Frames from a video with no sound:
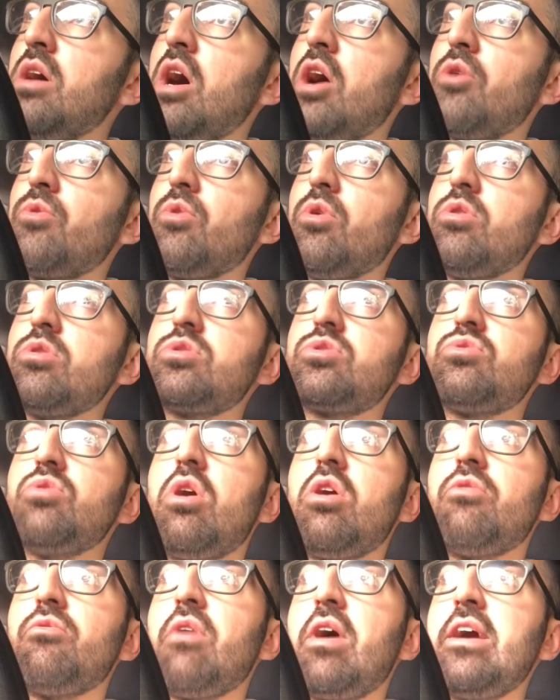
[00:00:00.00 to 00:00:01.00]
a road to
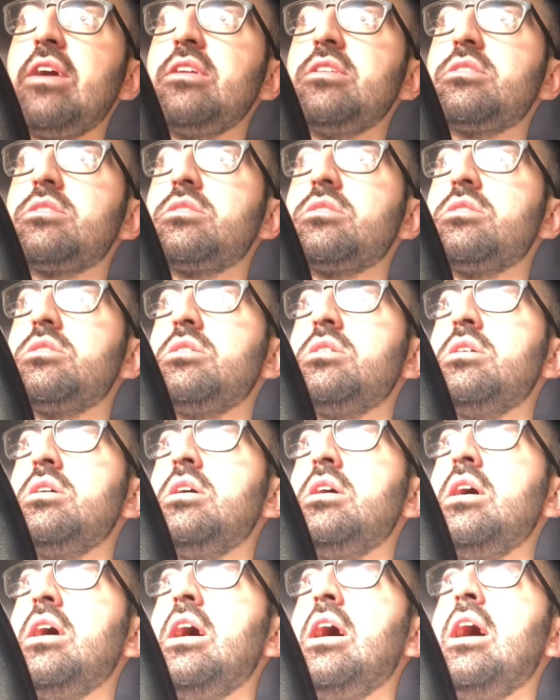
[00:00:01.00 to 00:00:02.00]
our right
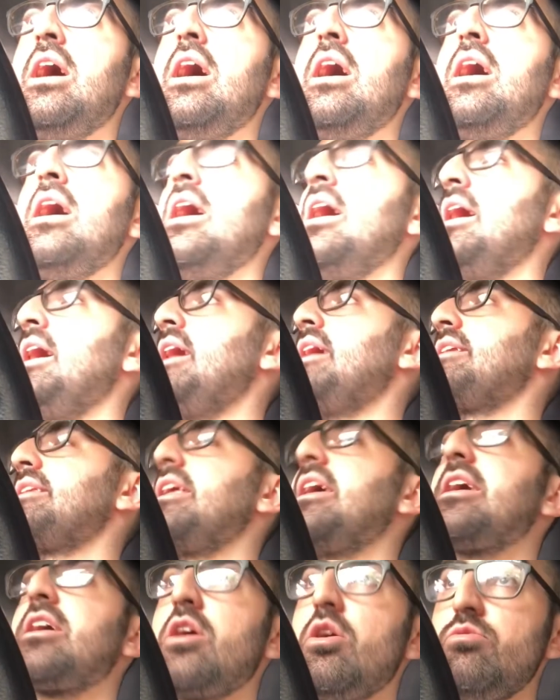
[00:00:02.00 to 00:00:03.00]
and
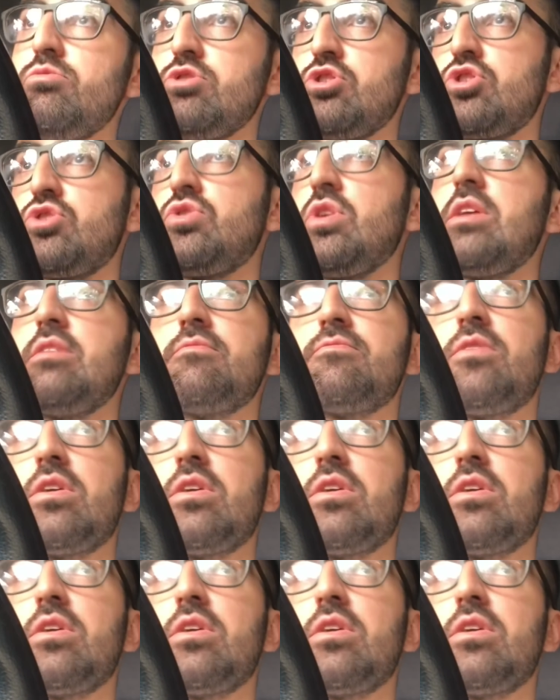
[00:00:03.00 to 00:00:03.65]
they're going straight in